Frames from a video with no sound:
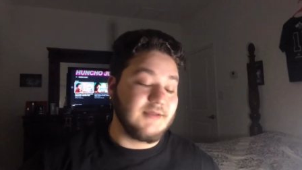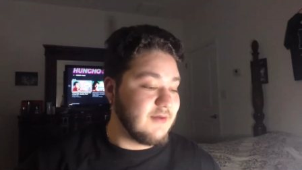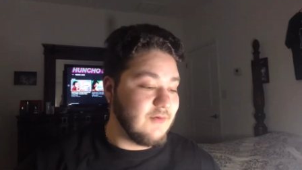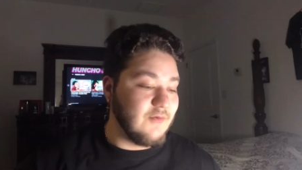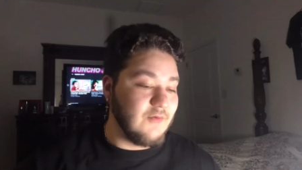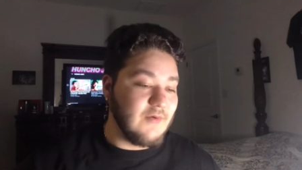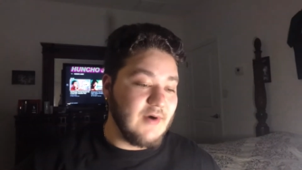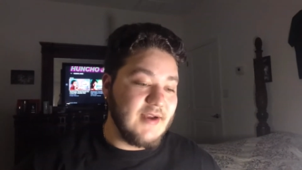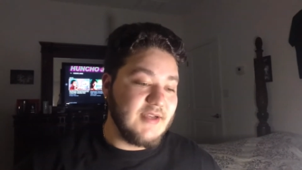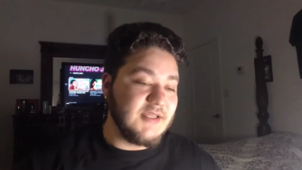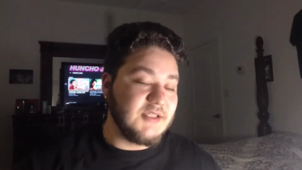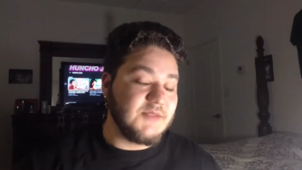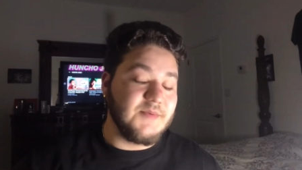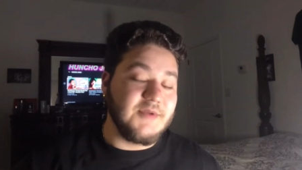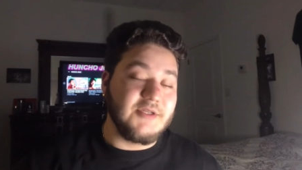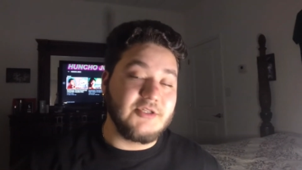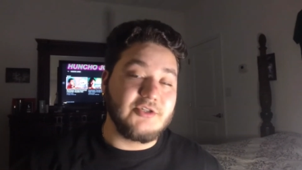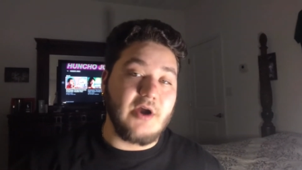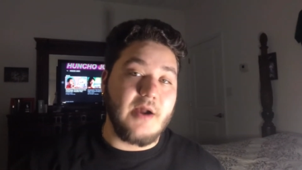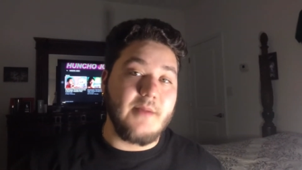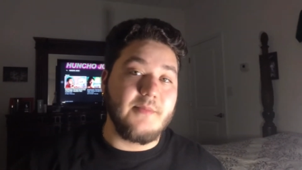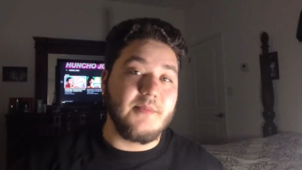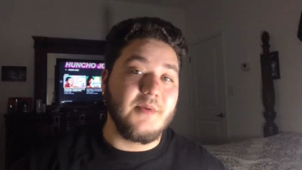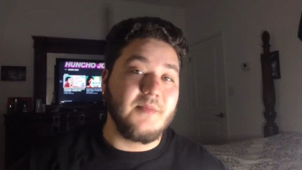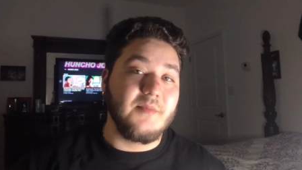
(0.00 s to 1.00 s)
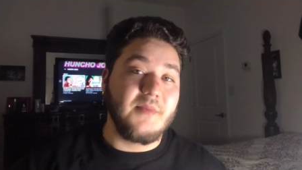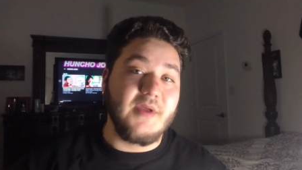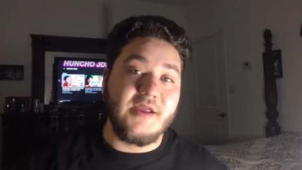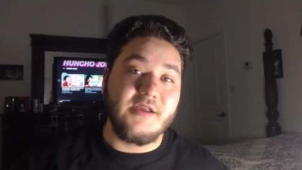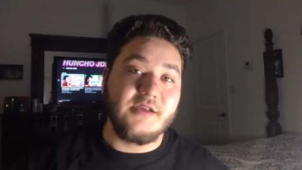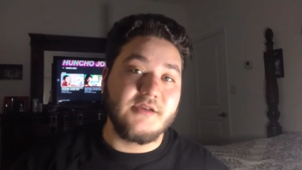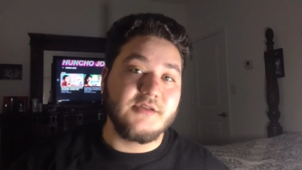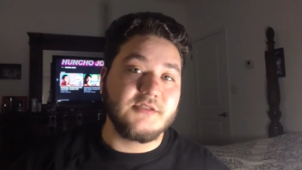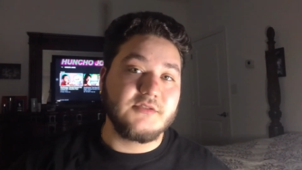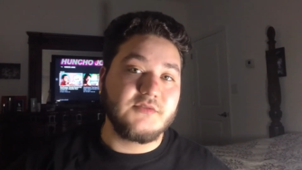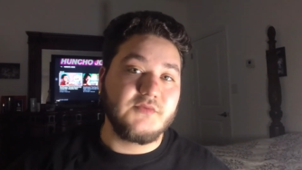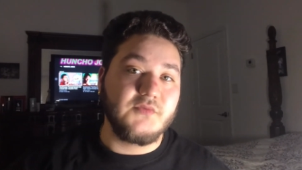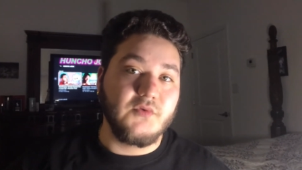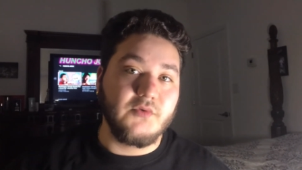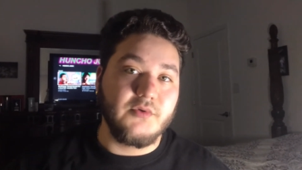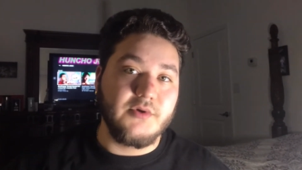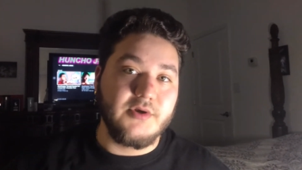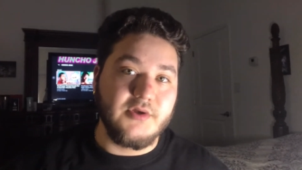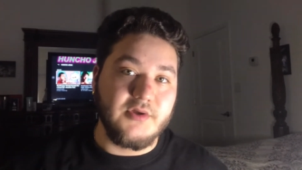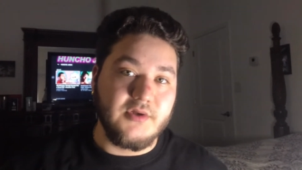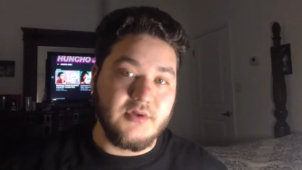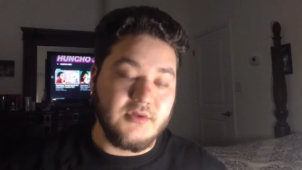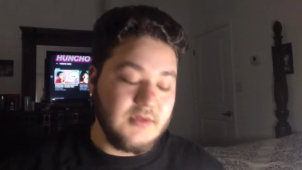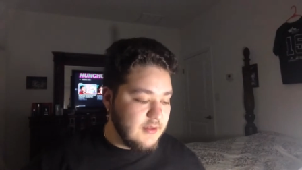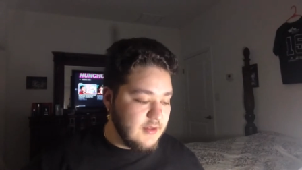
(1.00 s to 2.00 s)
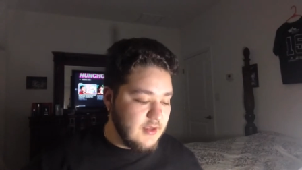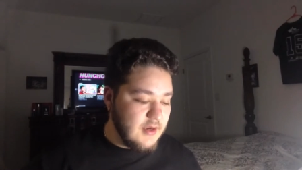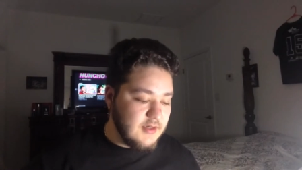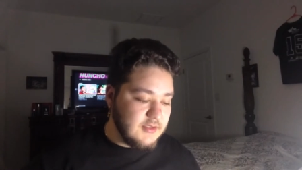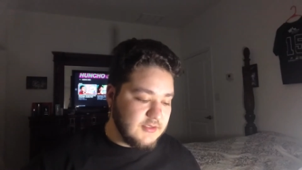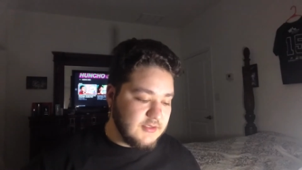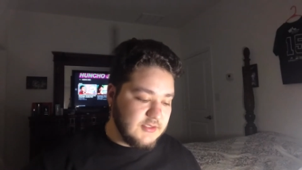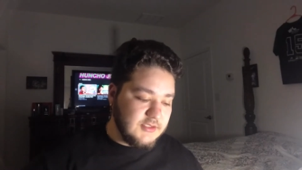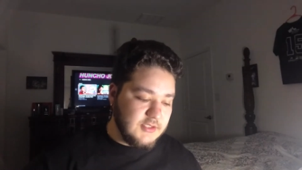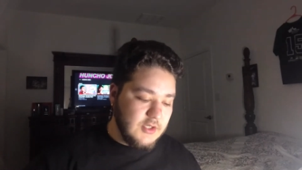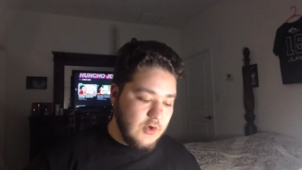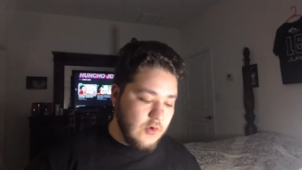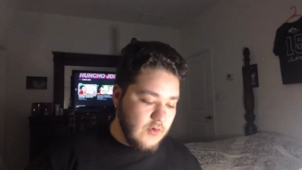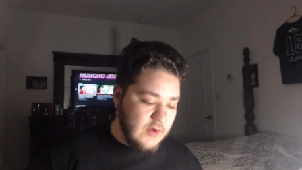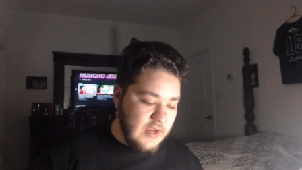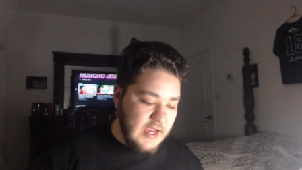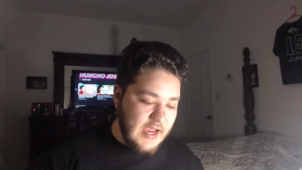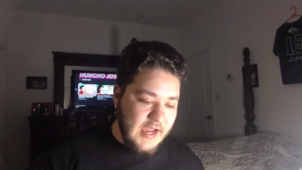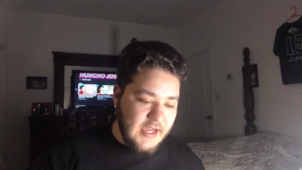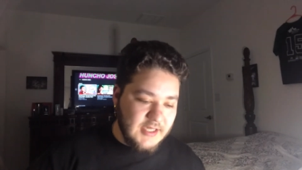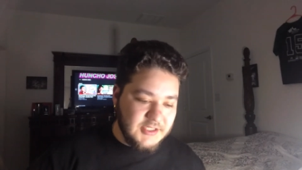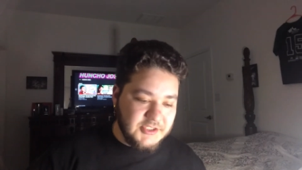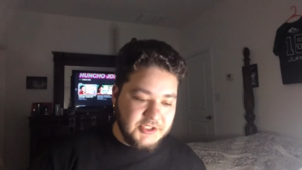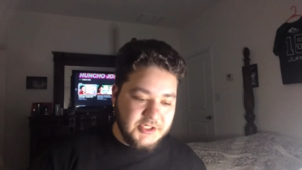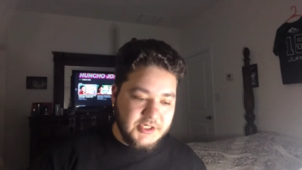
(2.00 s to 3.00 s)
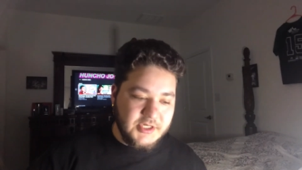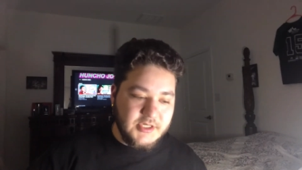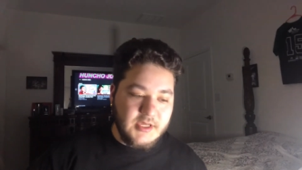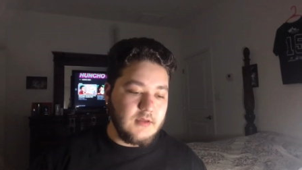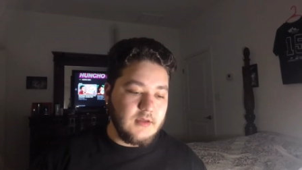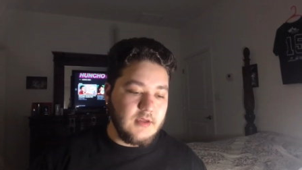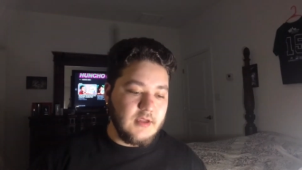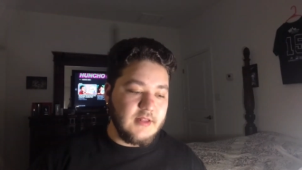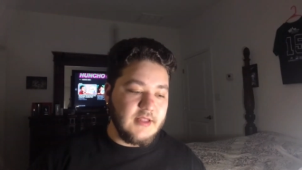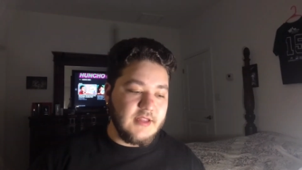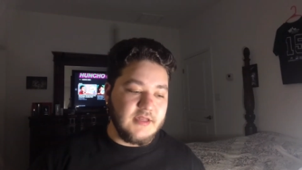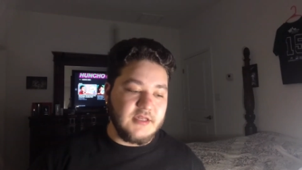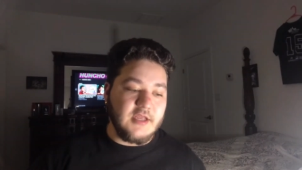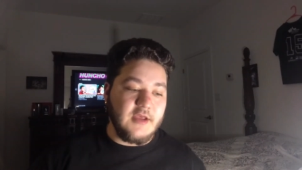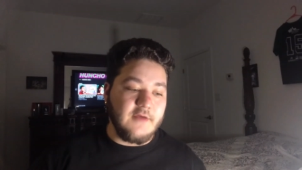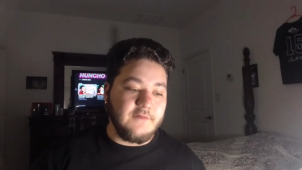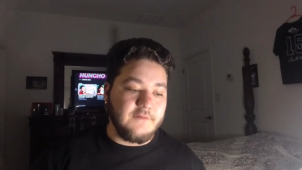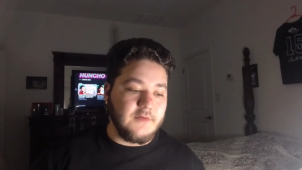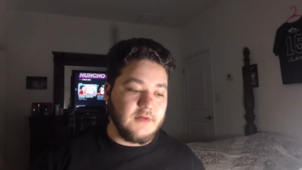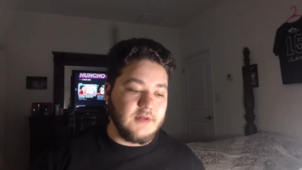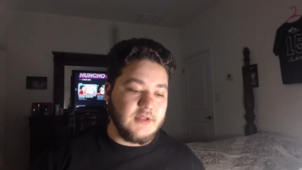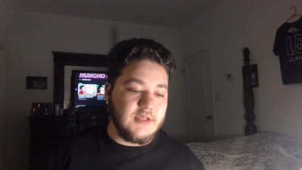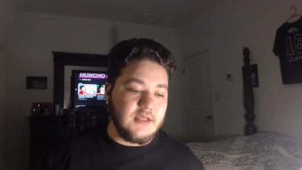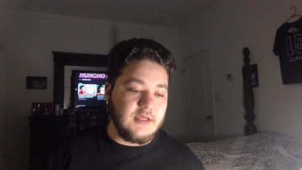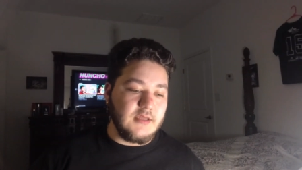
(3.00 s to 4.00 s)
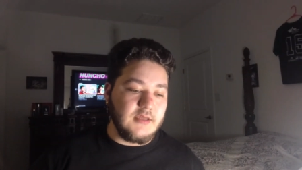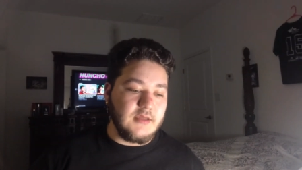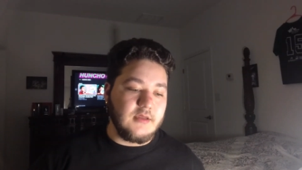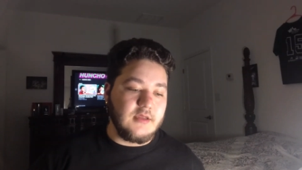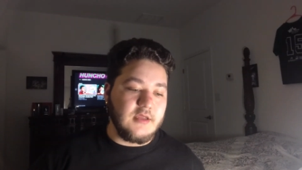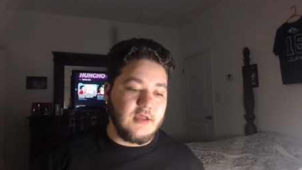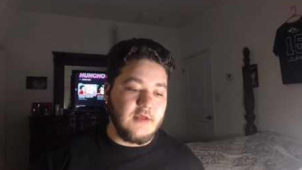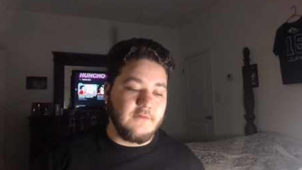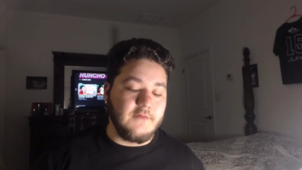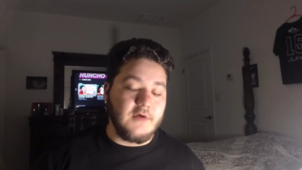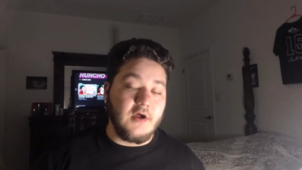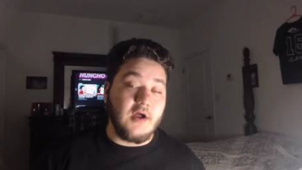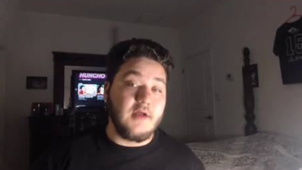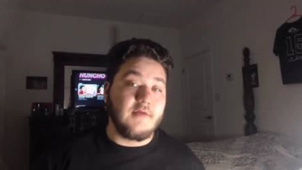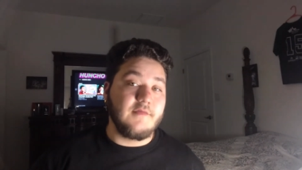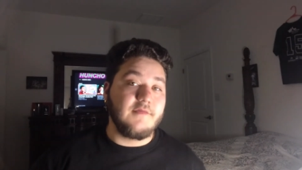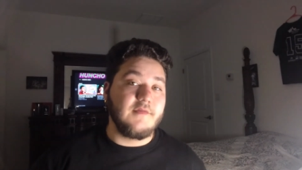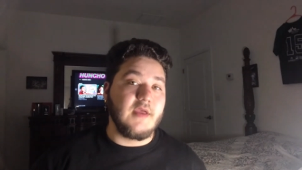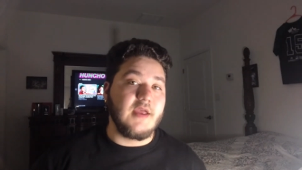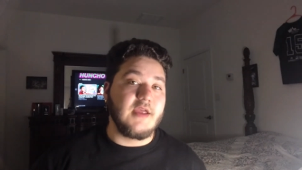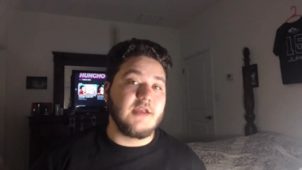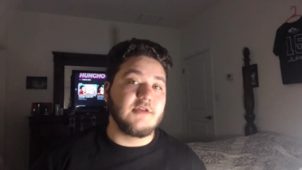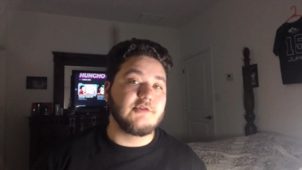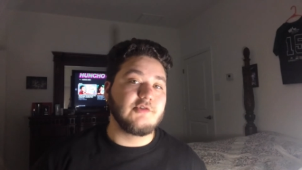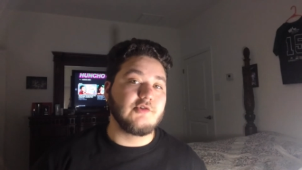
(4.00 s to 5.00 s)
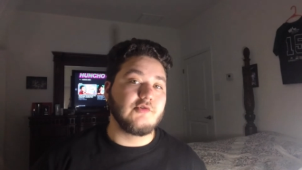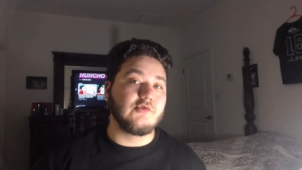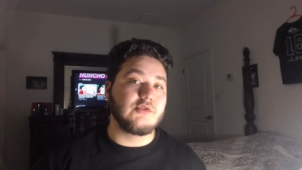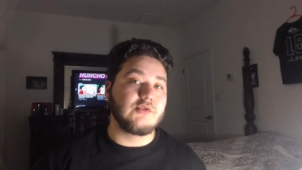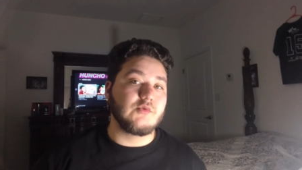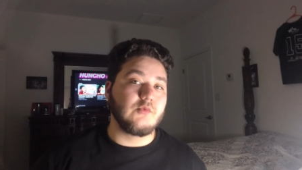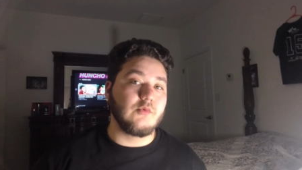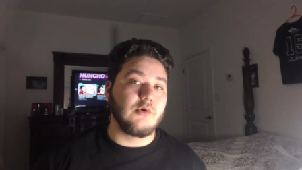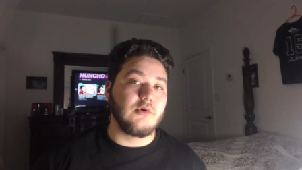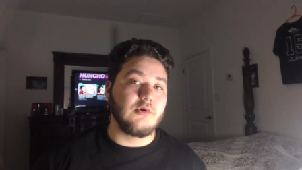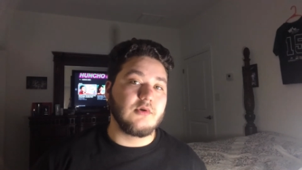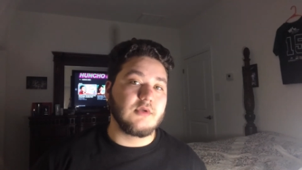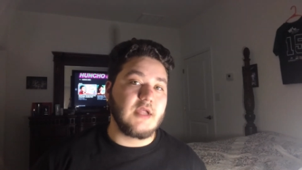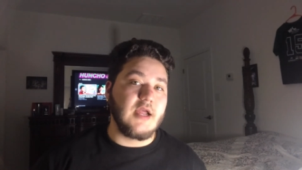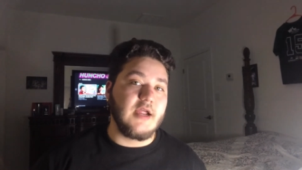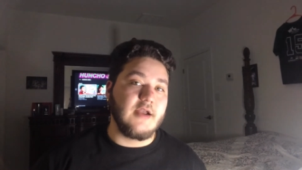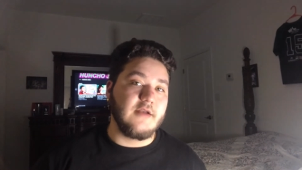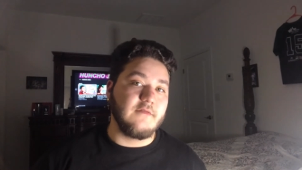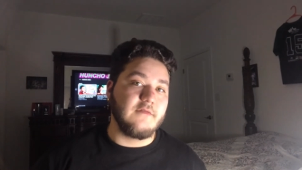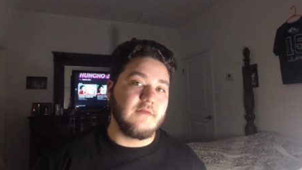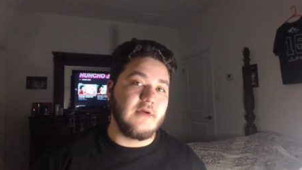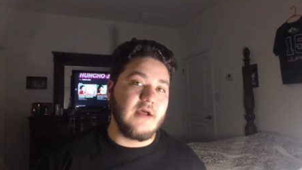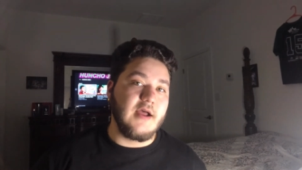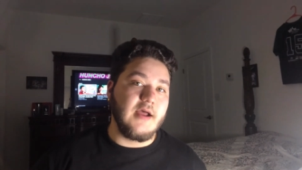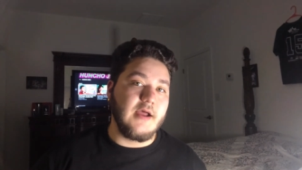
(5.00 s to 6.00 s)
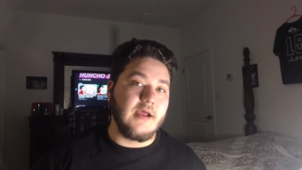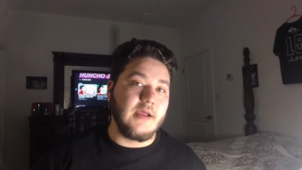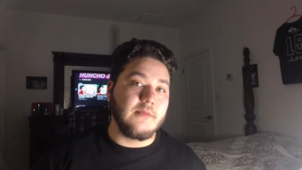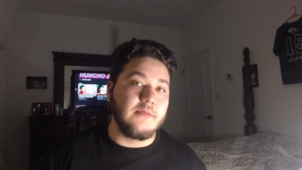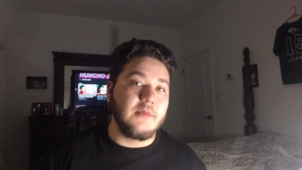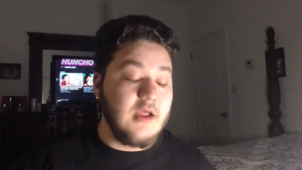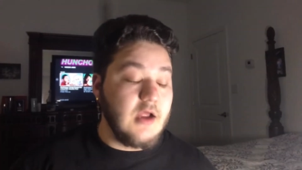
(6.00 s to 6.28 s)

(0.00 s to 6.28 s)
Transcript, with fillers: Rez be dropping bangers for real. They are so catchy, and they definitely give off a Juice World kind of vibe.